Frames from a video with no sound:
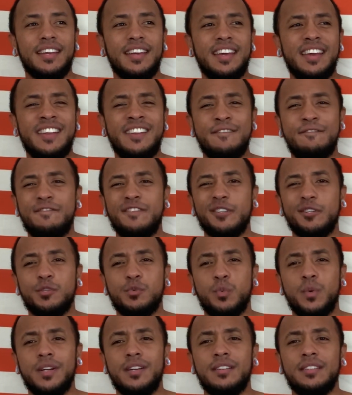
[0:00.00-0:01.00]
and it feels
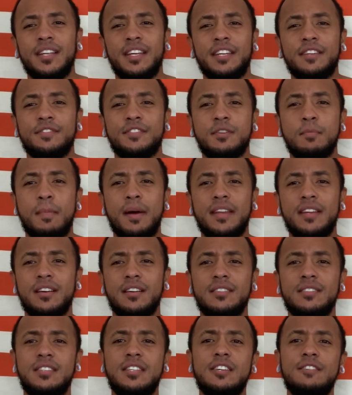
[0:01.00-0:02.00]
weird. Like if somebody
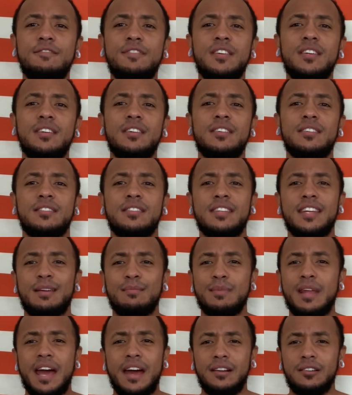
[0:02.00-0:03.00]
on TV is
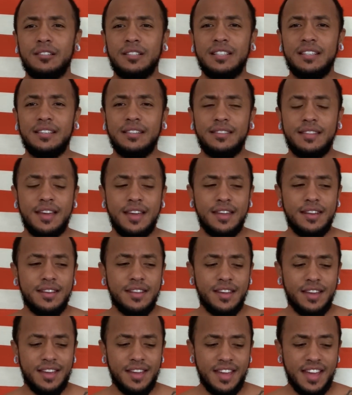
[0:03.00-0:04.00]
named Natalie, then
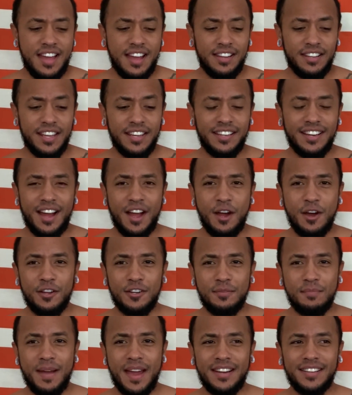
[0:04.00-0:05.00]
like I
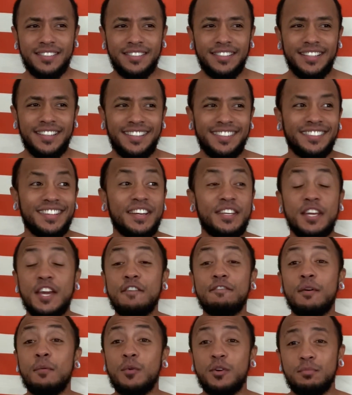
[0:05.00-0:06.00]
automatically like
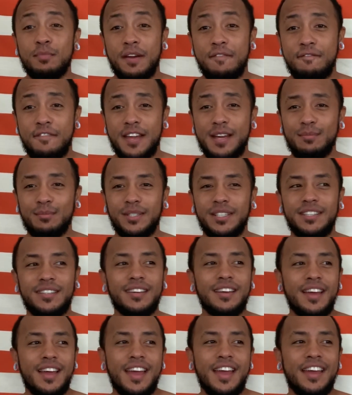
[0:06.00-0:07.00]
if I'm with my family
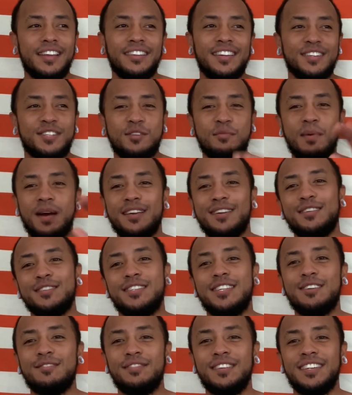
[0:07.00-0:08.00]
and like somebody on
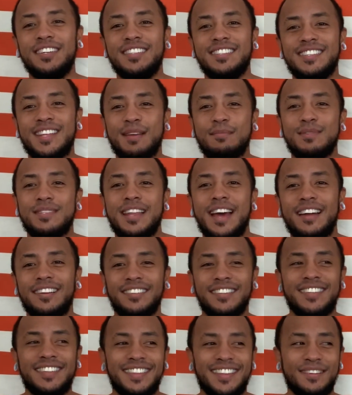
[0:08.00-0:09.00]
TV's name's
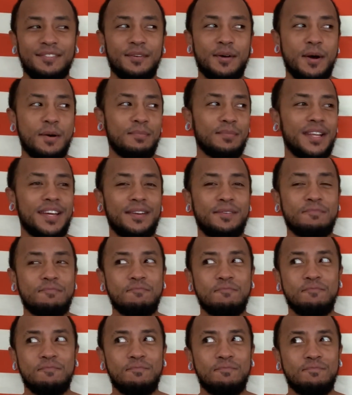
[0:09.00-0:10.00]
Natalie, then I'm like
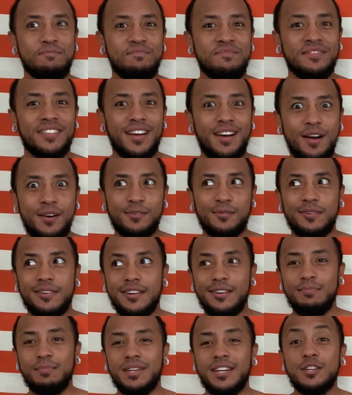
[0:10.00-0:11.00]
mm,
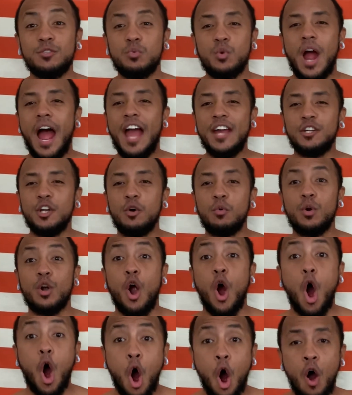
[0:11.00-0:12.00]
awkward because we're I know
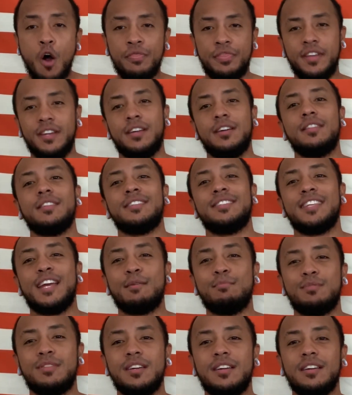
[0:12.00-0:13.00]
we're all thinking the
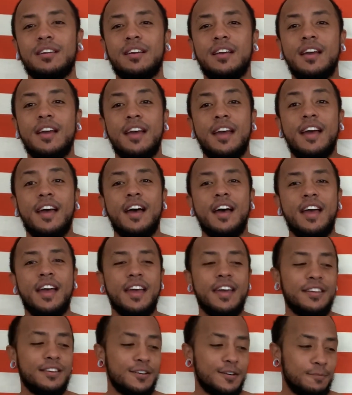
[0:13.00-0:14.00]
same thing,
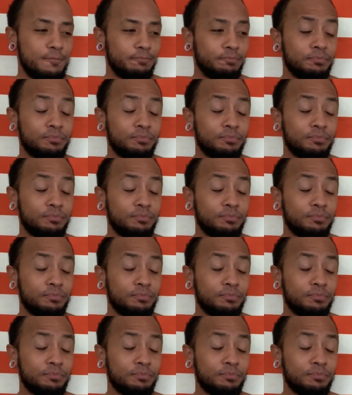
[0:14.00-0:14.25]
and um,